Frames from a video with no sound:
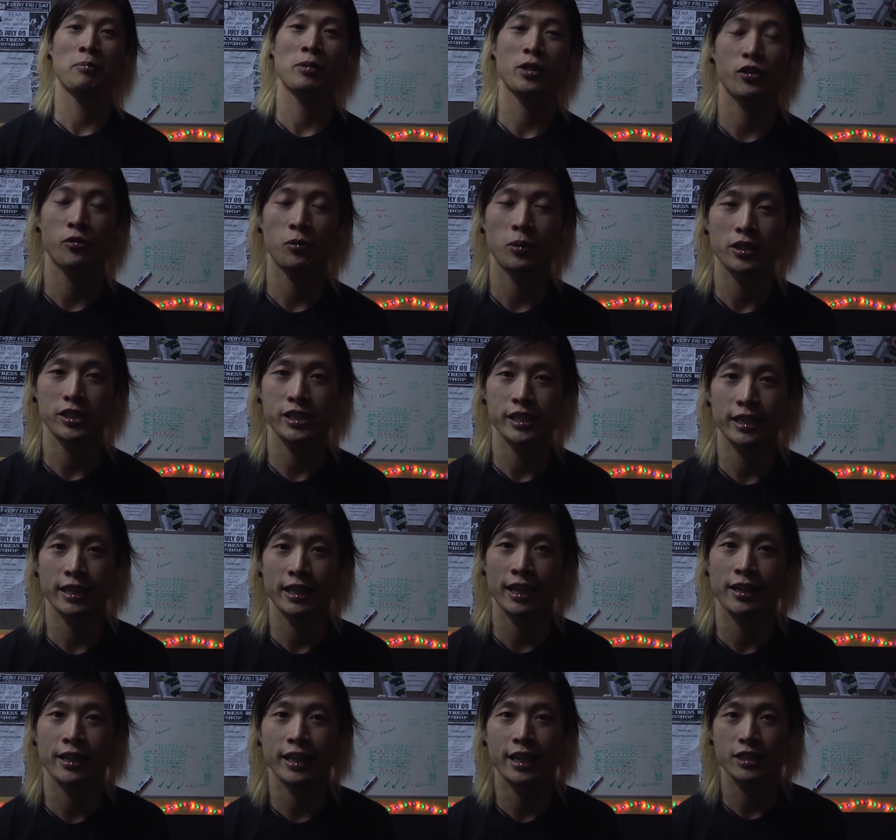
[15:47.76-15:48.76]
much for watching
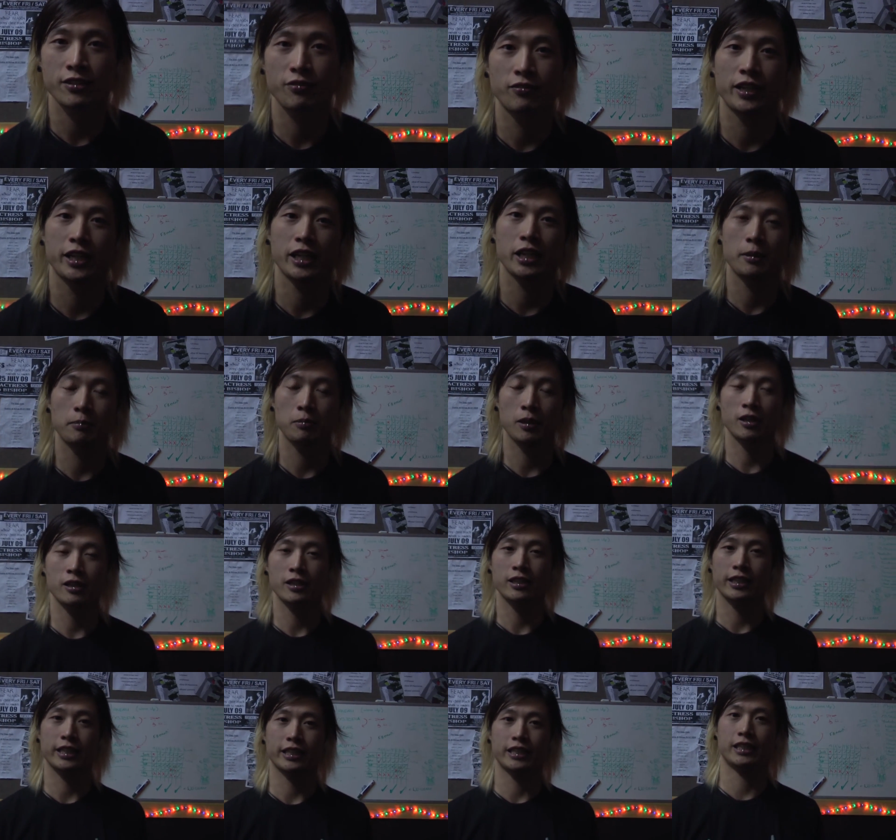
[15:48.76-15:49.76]
our next video
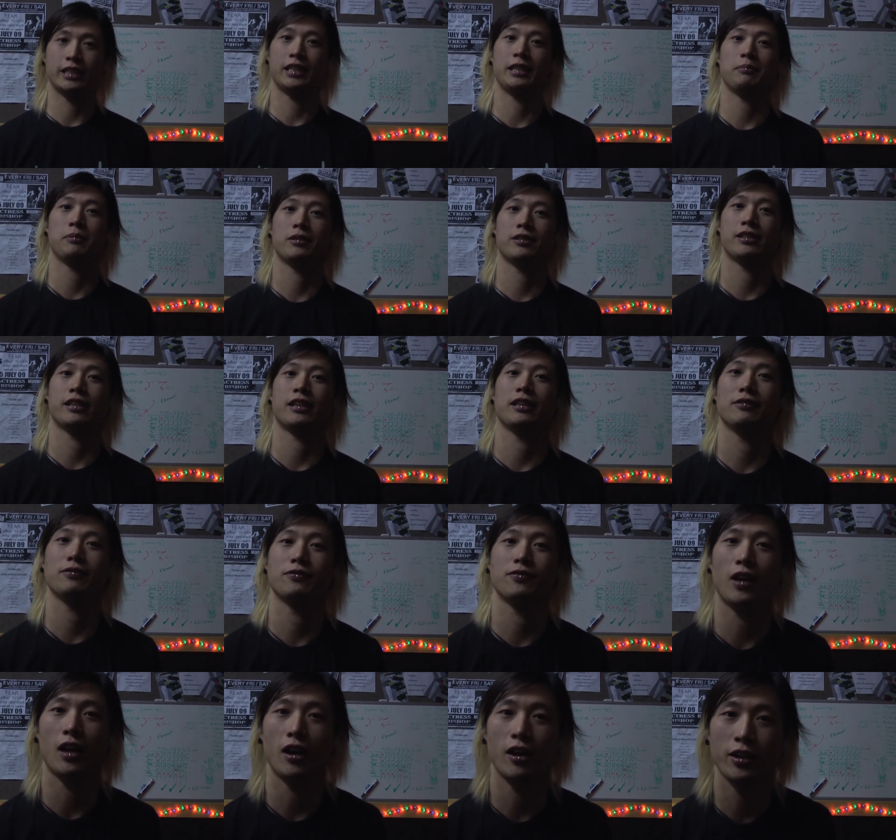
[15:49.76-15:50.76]
blog. Keep
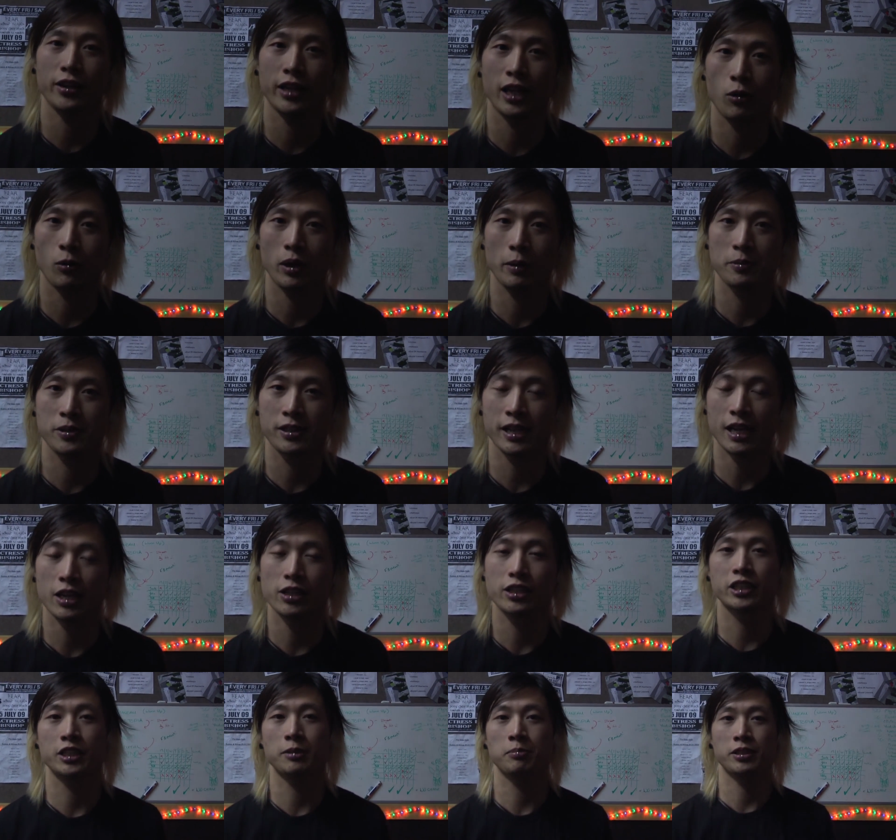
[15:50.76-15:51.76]
yourself on our
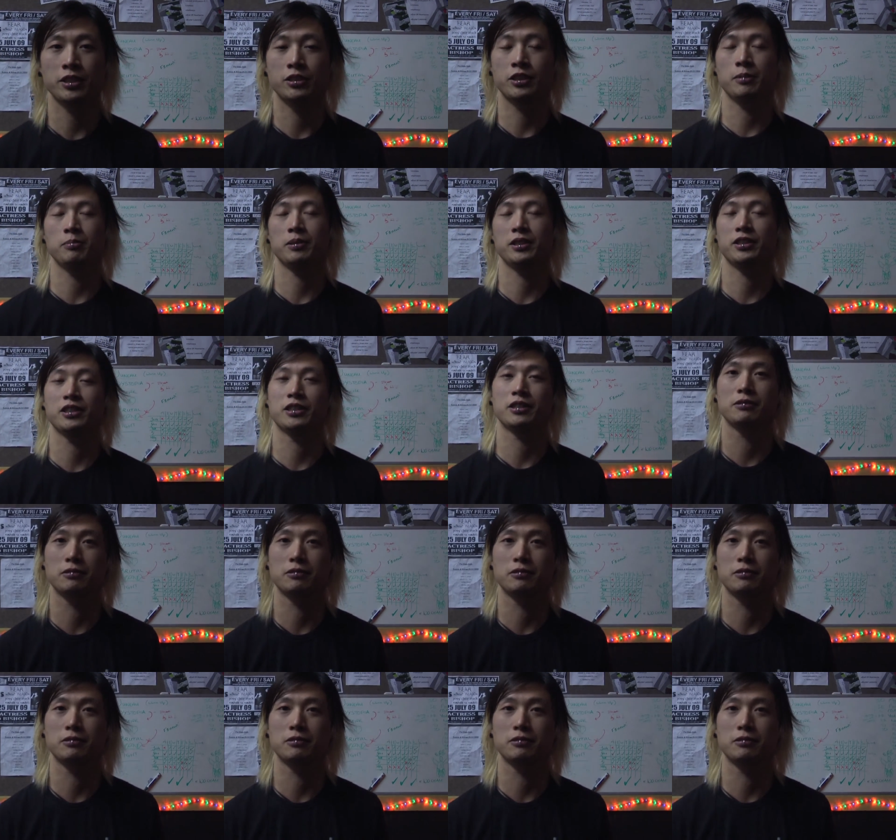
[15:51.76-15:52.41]
website, www.